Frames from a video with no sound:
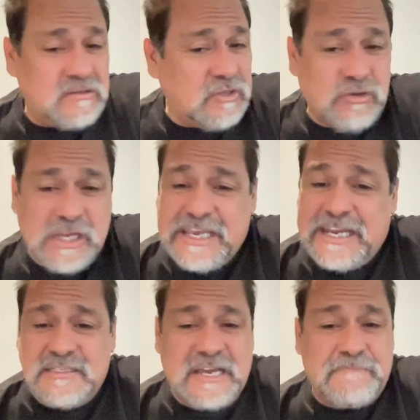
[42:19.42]
you can get
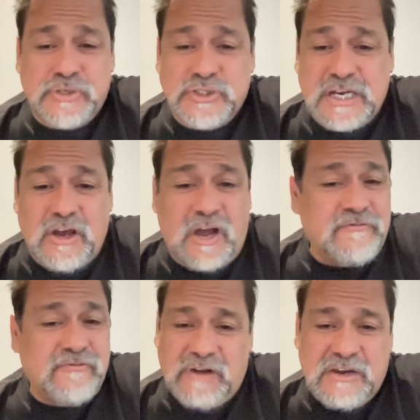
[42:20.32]
a 10%
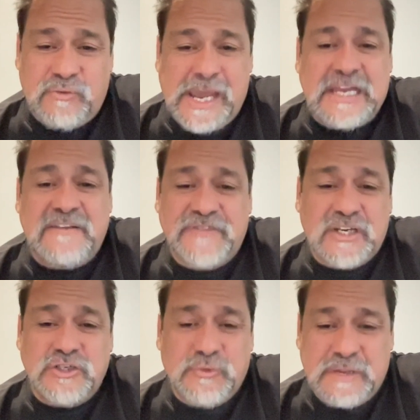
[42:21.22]
off right away. And if
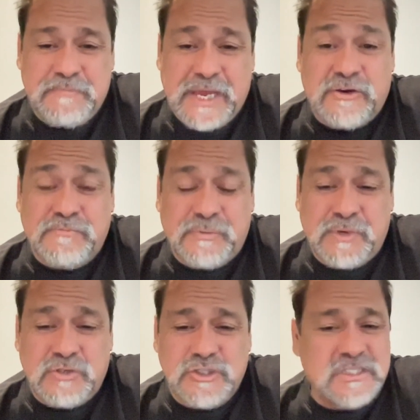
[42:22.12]
they're doing better
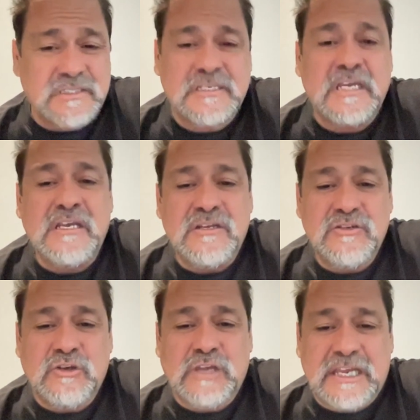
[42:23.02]
promotions,
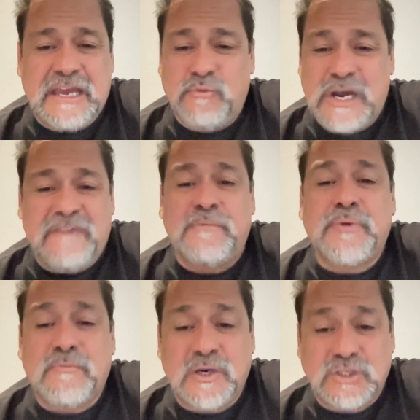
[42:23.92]
you can get whatever
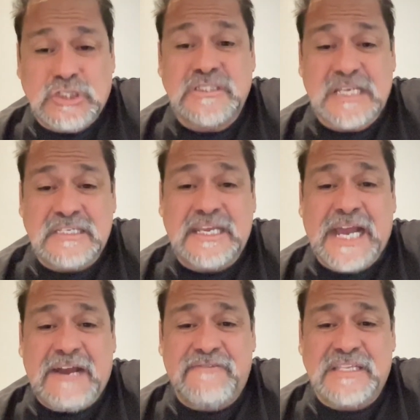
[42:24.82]
promotions that they
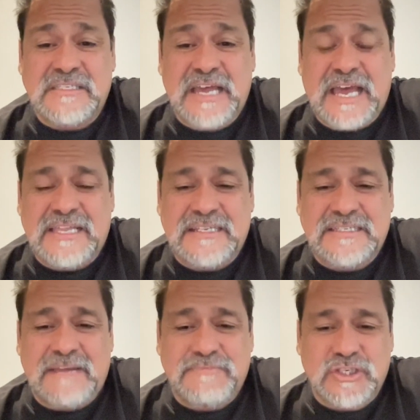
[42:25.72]
have at that time.